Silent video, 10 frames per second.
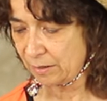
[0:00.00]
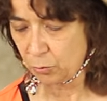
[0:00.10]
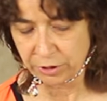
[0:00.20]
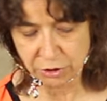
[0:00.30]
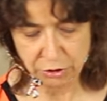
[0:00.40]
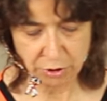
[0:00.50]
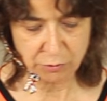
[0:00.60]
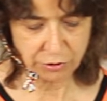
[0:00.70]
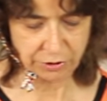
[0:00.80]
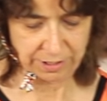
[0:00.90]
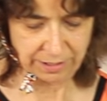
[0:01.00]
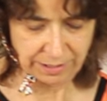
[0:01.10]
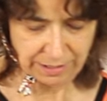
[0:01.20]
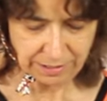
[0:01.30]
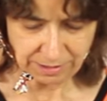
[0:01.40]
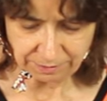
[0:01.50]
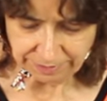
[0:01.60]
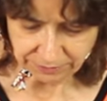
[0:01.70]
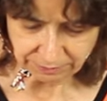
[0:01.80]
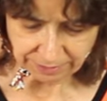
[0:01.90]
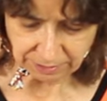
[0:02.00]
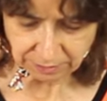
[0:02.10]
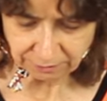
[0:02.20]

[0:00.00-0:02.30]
They work so good. All right, so I got a